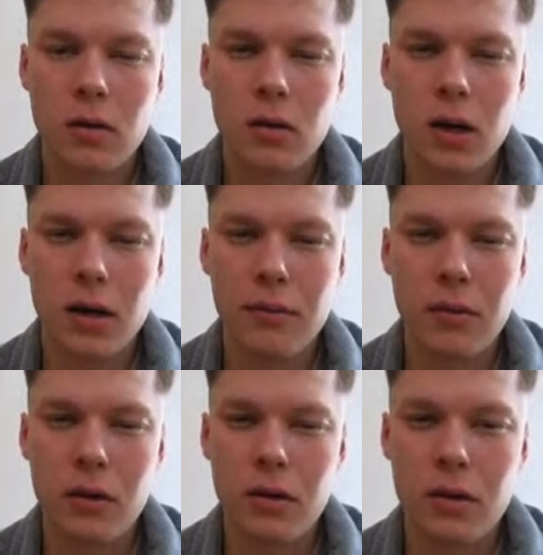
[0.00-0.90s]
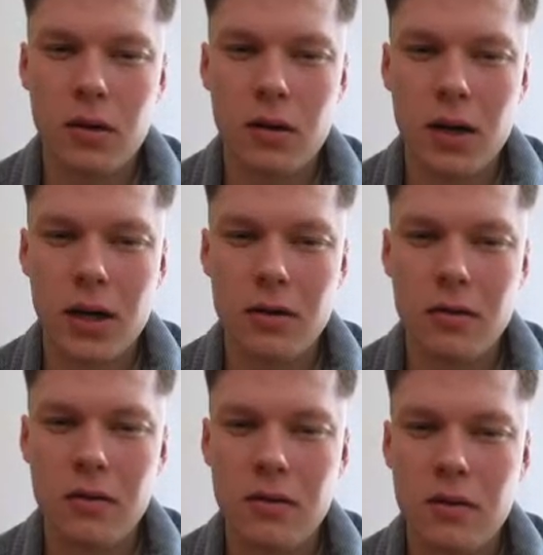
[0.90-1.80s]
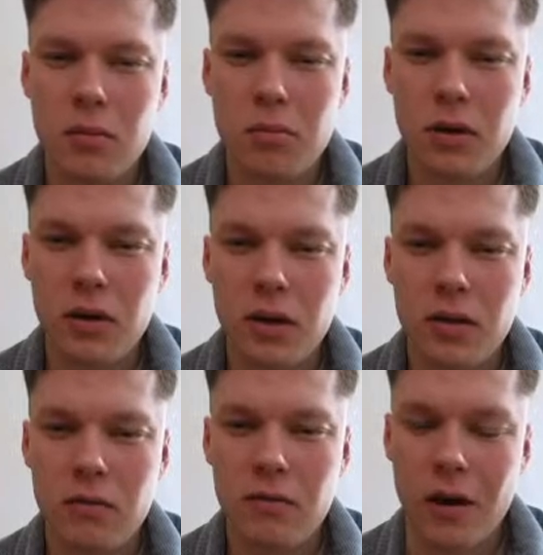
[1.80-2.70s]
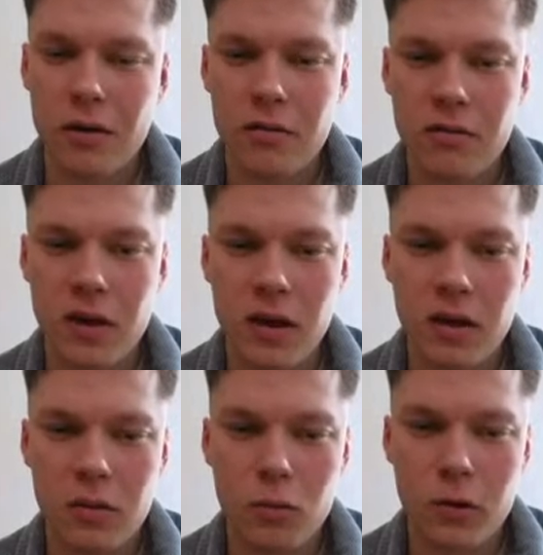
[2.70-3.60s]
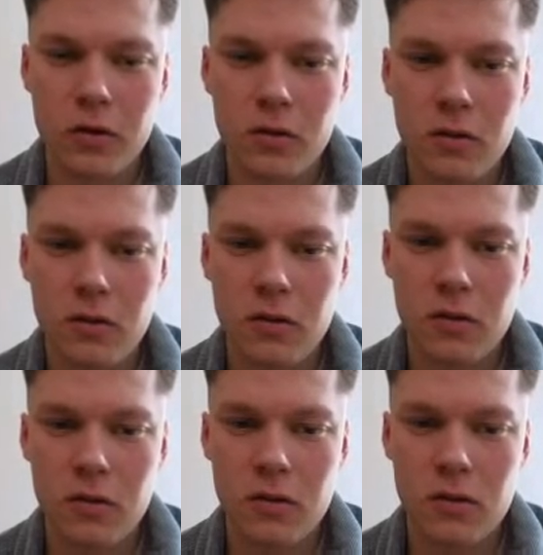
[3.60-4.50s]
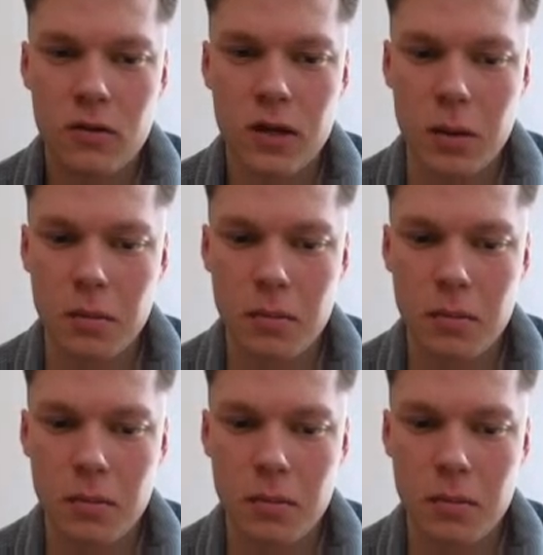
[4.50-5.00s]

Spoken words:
are we unzipping and verifying in one step?